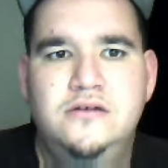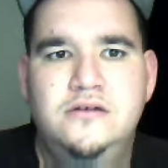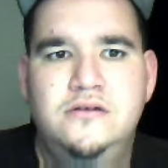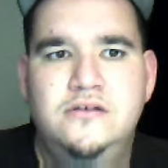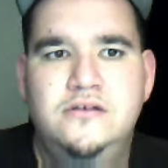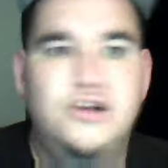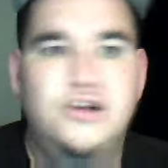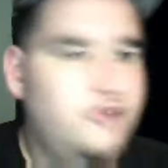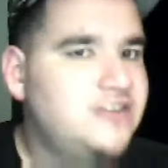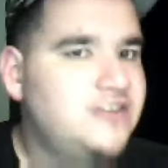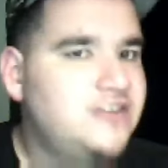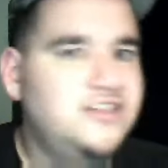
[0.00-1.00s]
you know
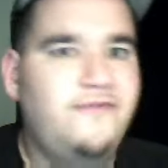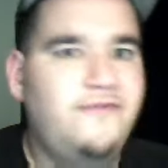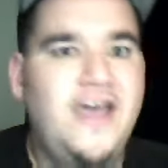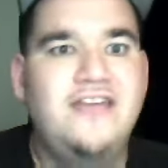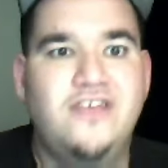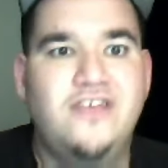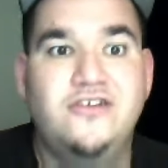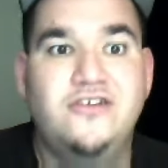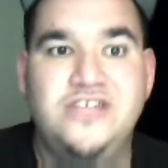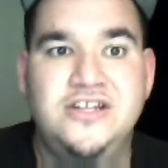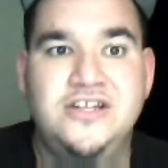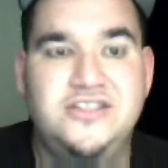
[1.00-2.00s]
rest of the fans that are
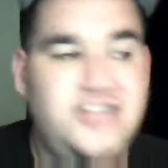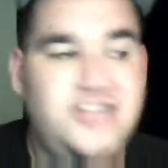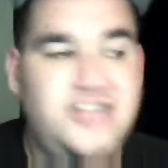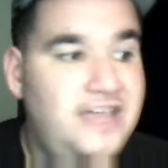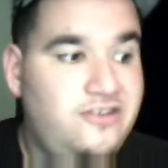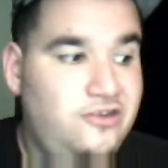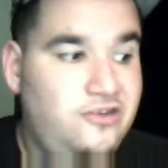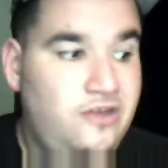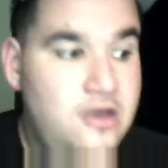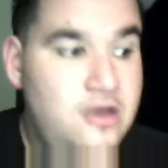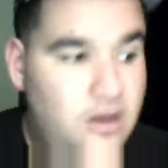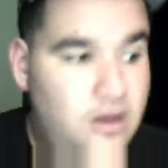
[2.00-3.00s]
sitting in the stands because
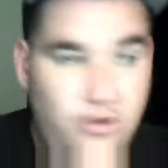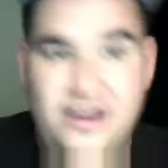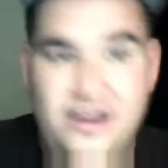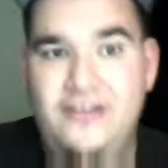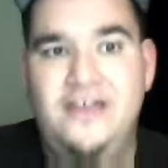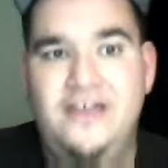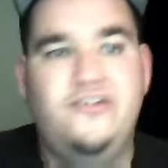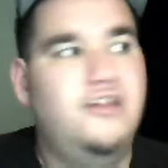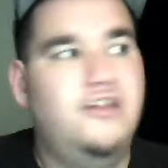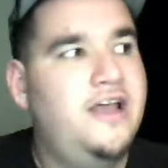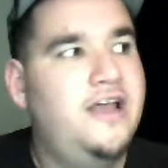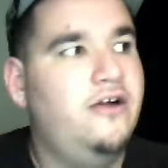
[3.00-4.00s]
I went down the
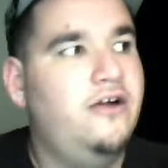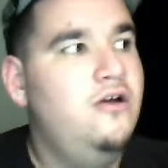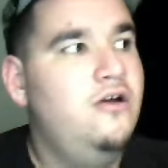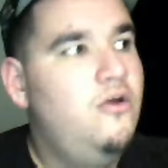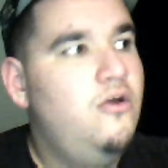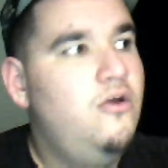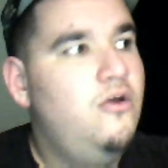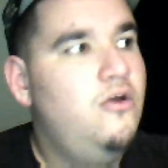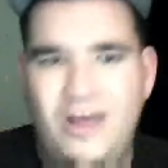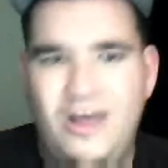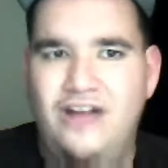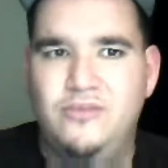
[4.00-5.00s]
escalator, walked a
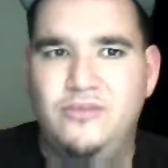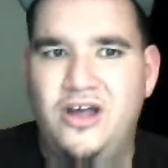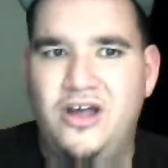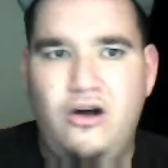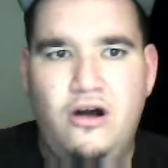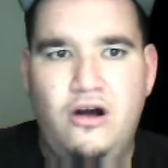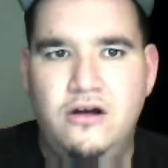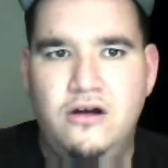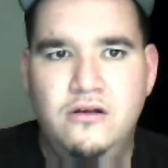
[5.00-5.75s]
mile to my car,